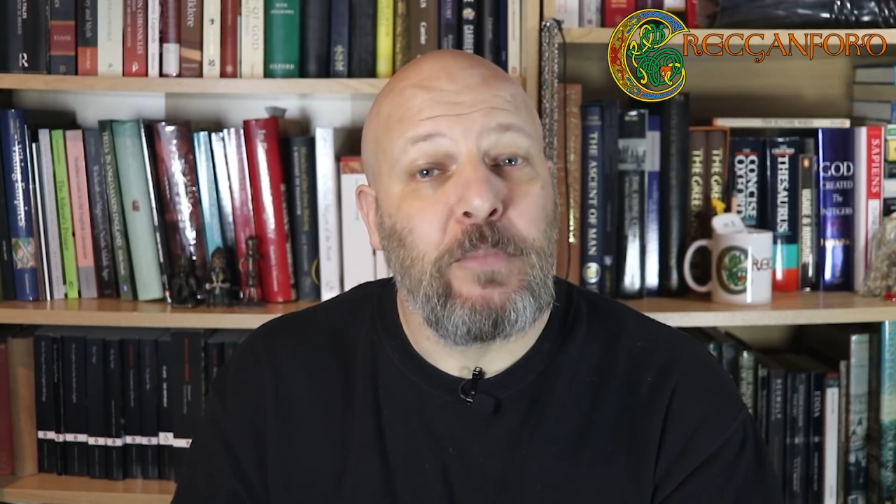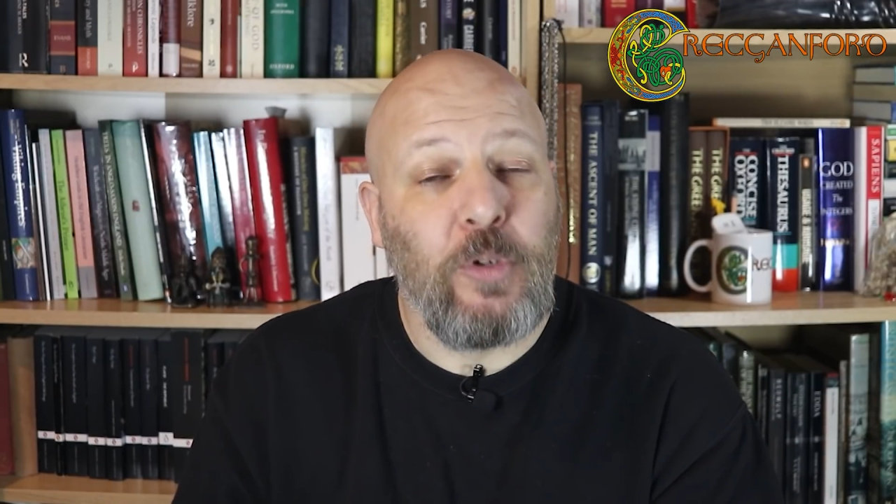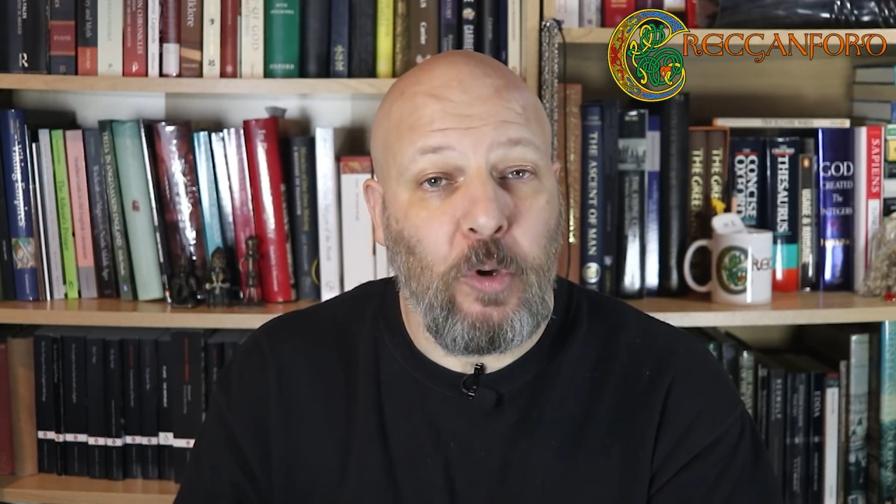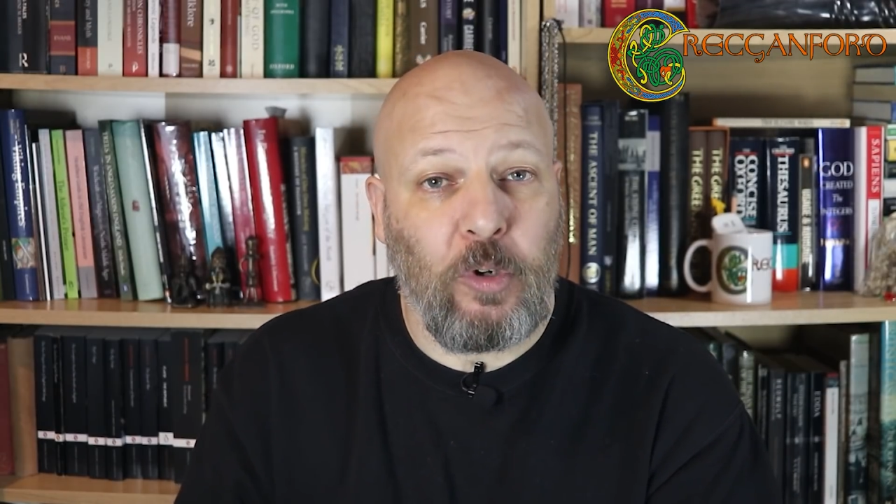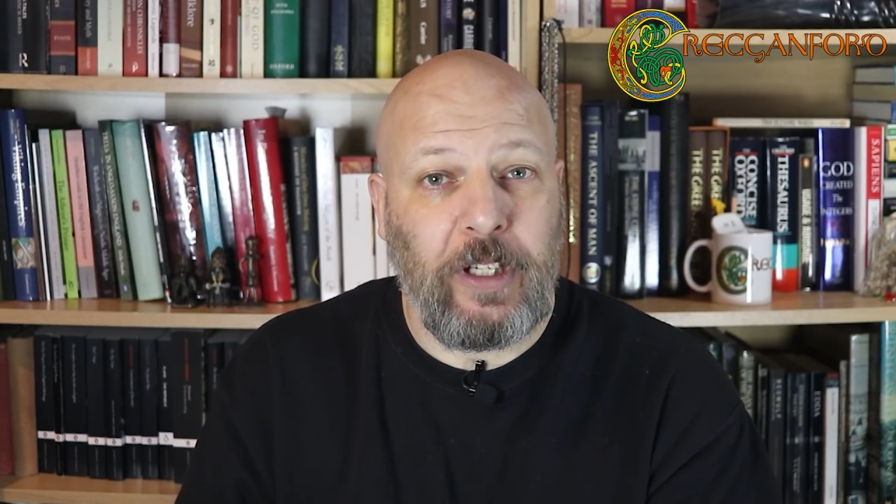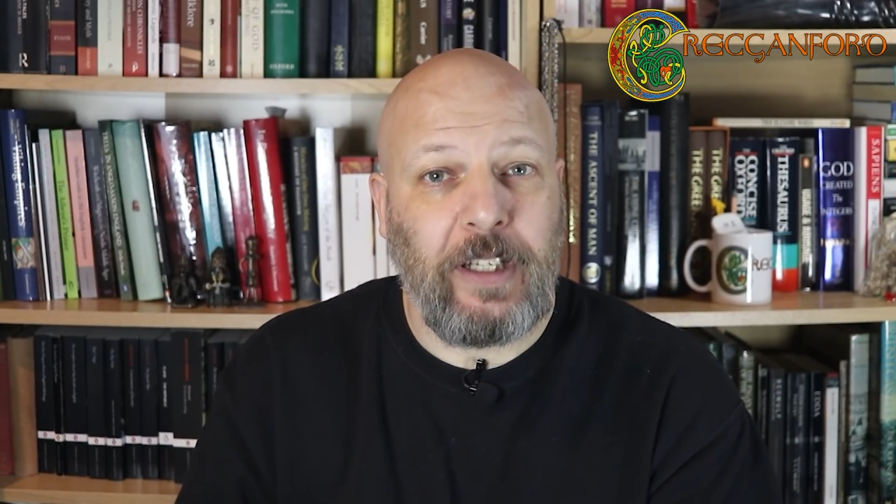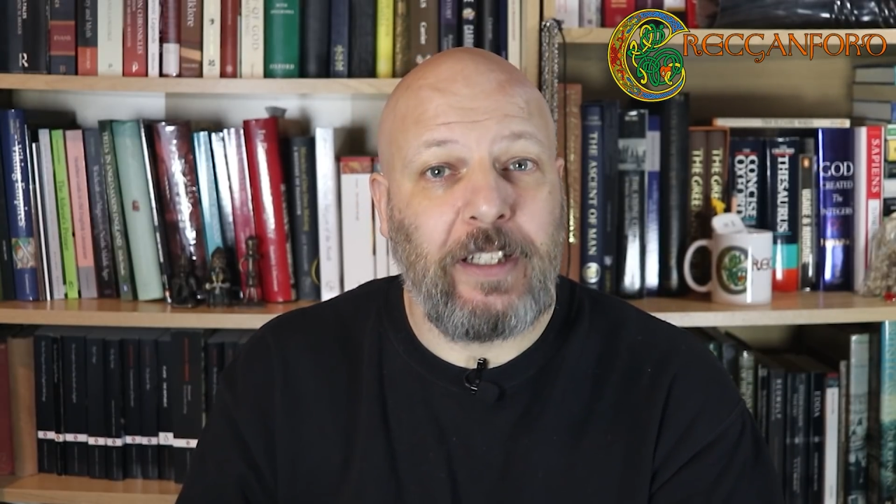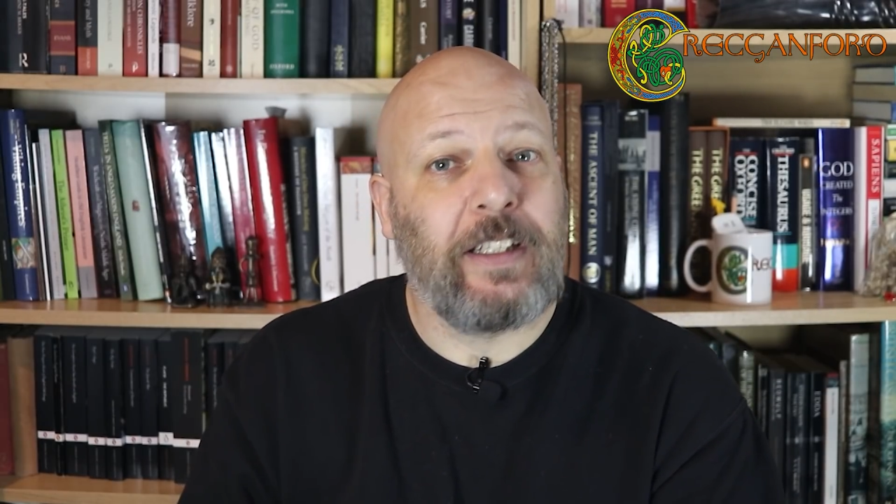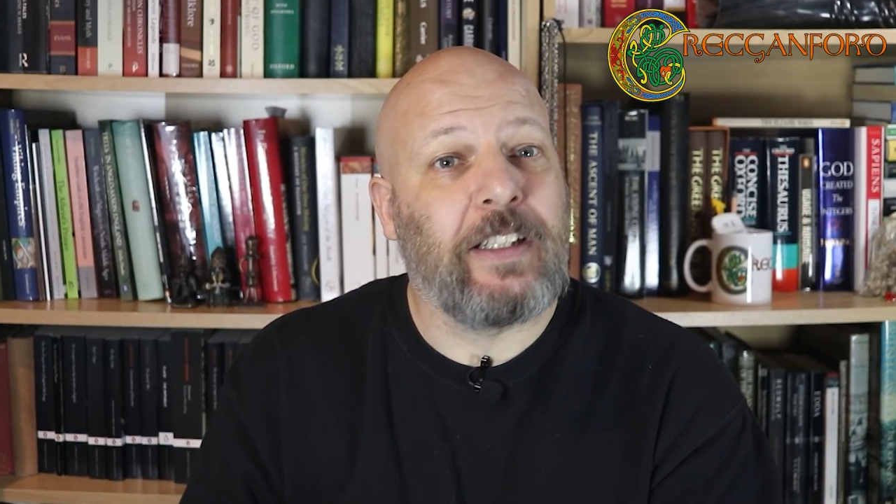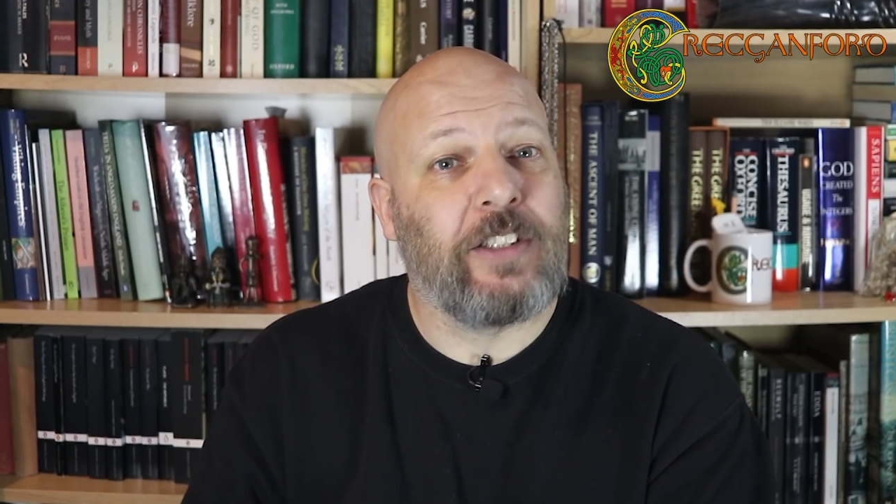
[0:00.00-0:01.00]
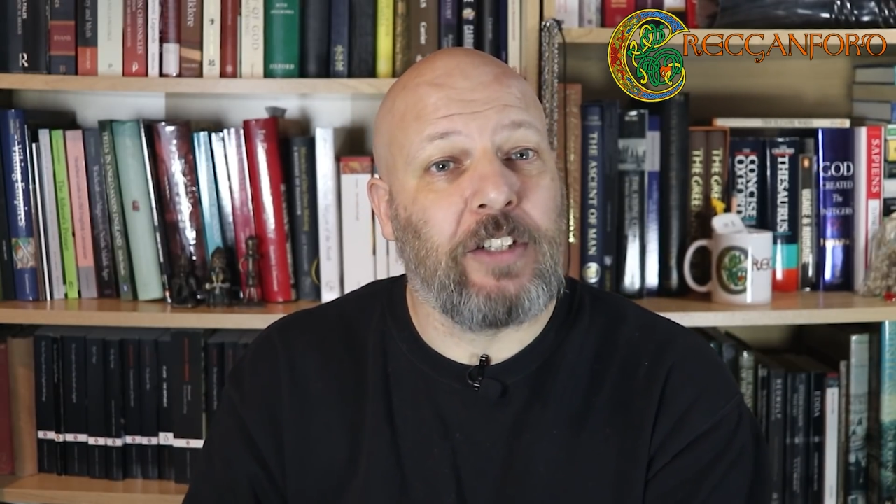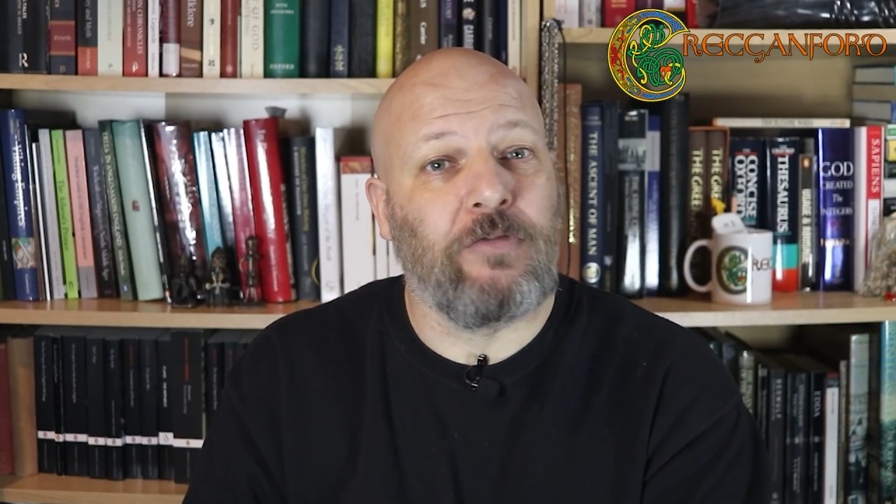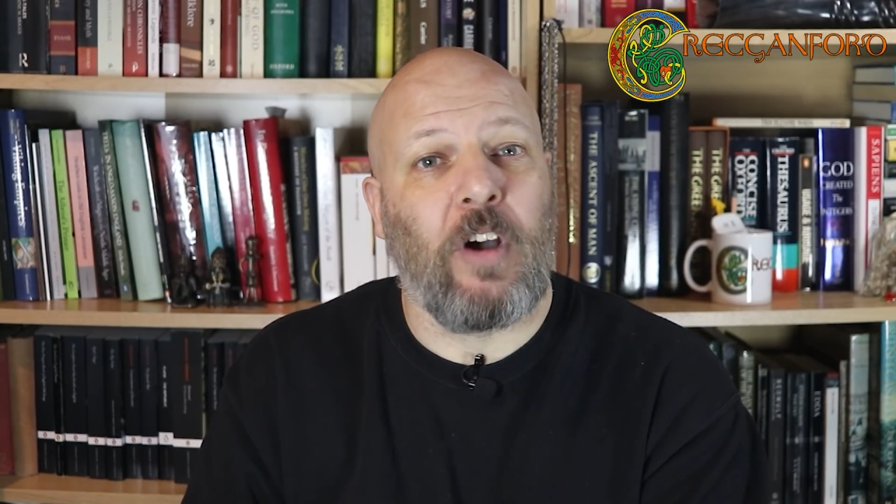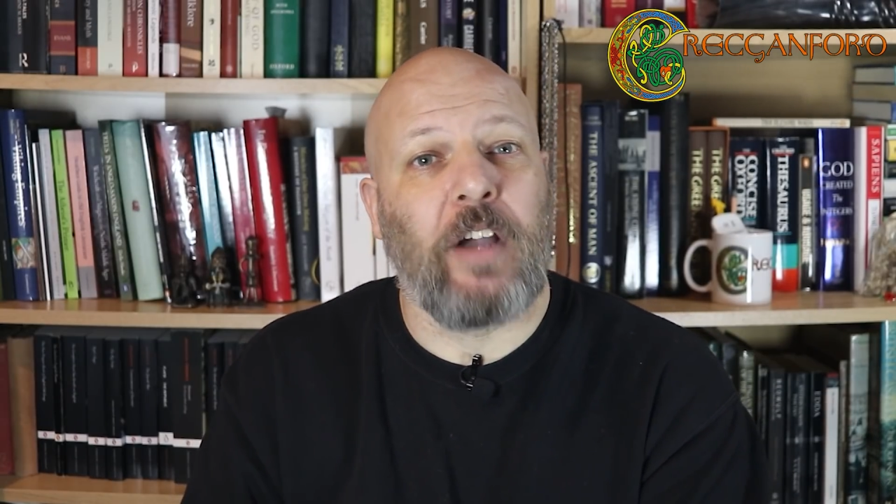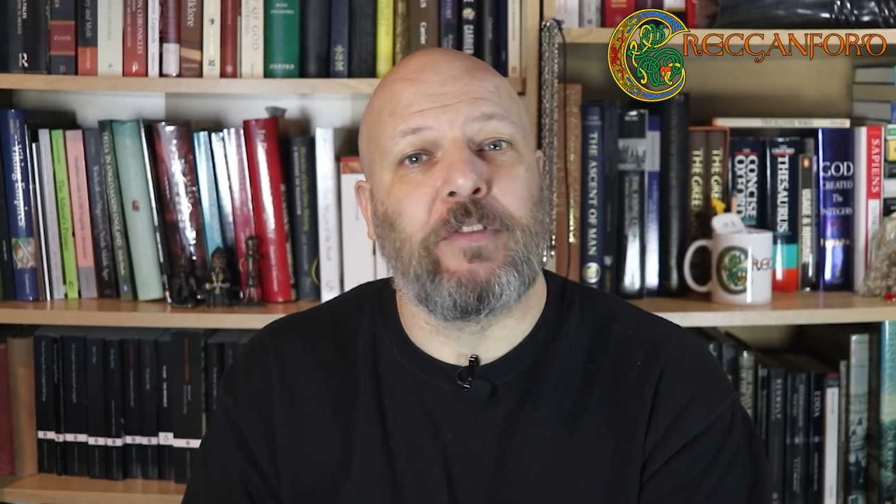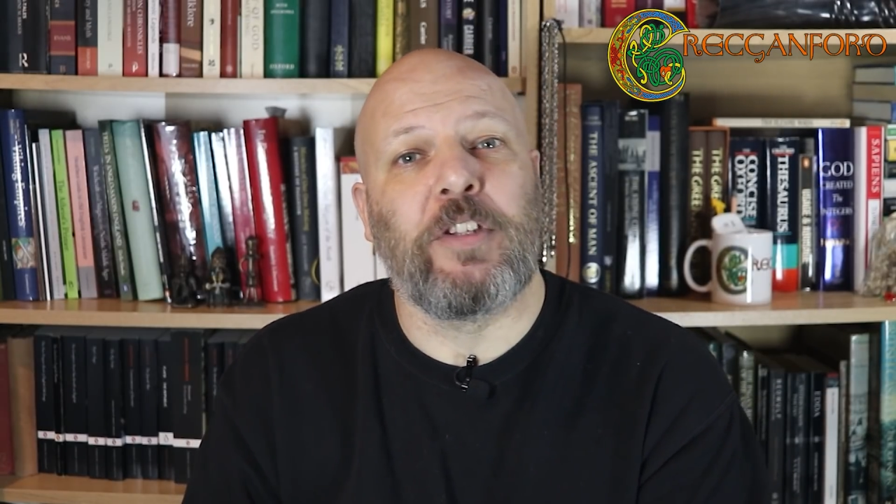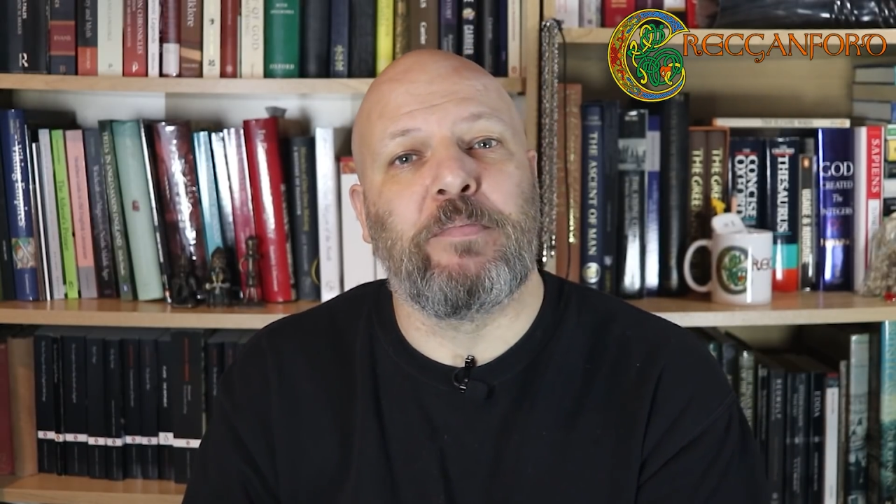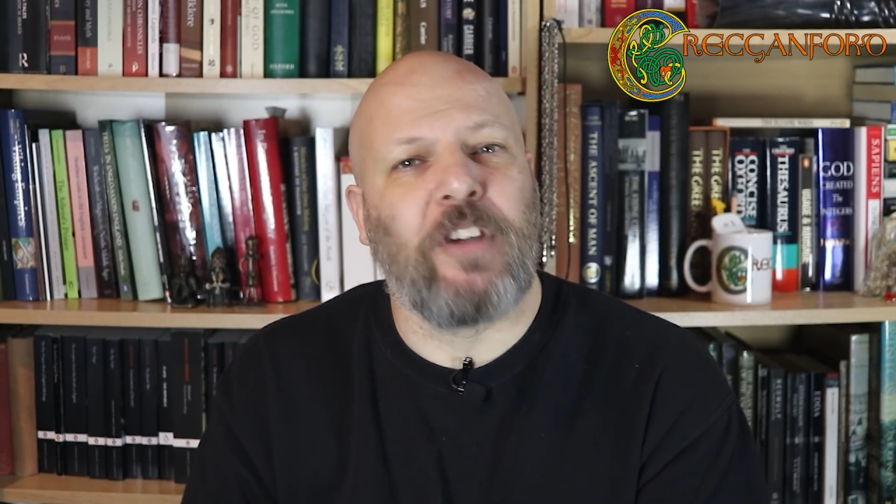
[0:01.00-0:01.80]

Mjolnir, is derived from the